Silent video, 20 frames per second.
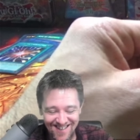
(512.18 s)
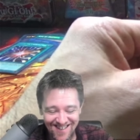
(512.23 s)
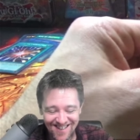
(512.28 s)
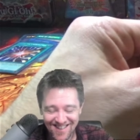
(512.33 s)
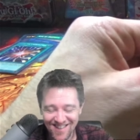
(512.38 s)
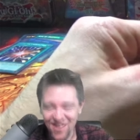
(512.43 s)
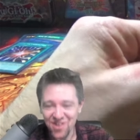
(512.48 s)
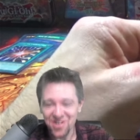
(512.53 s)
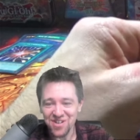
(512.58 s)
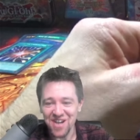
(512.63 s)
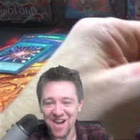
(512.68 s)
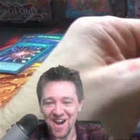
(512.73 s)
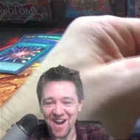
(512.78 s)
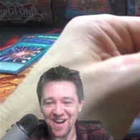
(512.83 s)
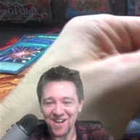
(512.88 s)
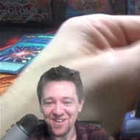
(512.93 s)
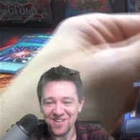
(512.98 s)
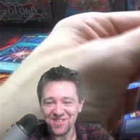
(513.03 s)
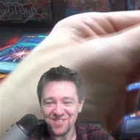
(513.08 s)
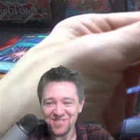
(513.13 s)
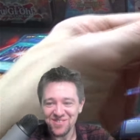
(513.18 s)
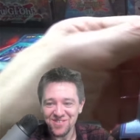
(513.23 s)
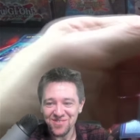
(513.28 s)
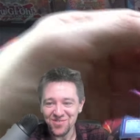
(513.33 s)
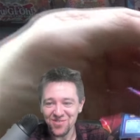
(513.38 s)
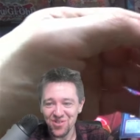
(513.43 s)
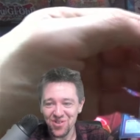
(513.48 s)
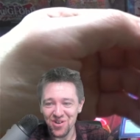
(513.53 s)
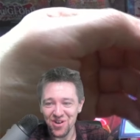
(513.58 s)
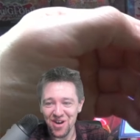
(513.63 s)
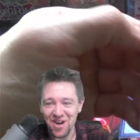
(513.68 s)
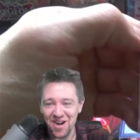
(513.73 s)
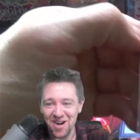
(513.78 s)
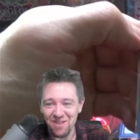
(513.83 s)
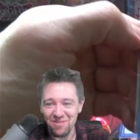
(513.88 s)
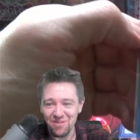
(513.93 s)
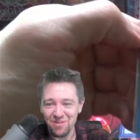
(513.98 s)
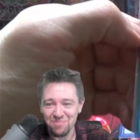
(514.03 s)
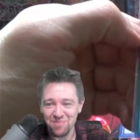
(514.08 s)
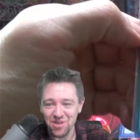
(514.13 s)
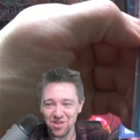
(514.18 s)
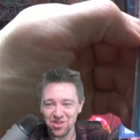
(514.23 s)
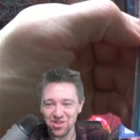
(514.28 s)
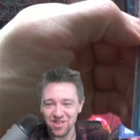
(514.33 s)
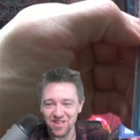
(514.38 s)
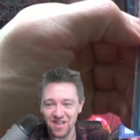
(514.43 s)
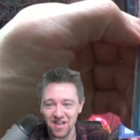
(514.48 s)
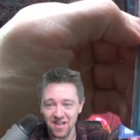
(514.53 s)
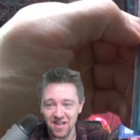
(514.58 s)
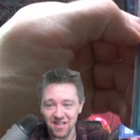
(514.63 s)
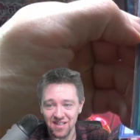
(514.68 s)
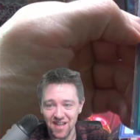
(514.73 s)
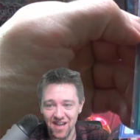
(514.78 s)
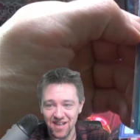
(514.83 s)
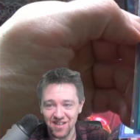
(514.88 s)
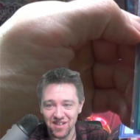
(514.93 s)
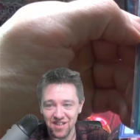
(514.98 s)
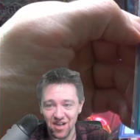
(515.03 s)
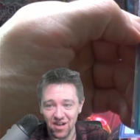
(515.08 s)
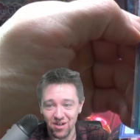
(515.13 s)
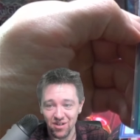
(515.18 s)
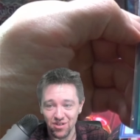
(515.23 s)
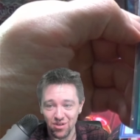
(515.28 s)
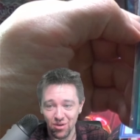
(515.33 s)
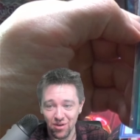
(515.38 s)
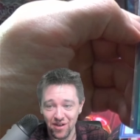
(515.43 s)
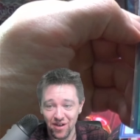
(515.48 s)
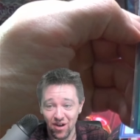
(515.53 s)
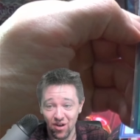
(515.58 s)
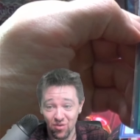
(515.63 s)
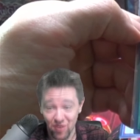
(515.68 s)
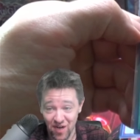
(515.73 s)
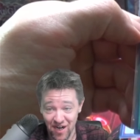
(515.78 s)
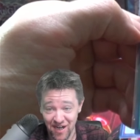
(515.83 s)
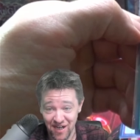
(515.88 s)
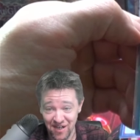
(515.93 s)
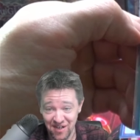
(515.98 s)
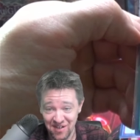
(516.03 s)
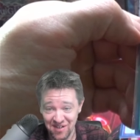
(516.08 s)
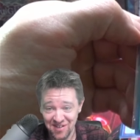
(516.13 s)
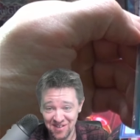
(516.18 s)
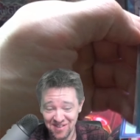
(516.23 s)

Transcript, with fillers: Okay. We're pushing into 10 territory already.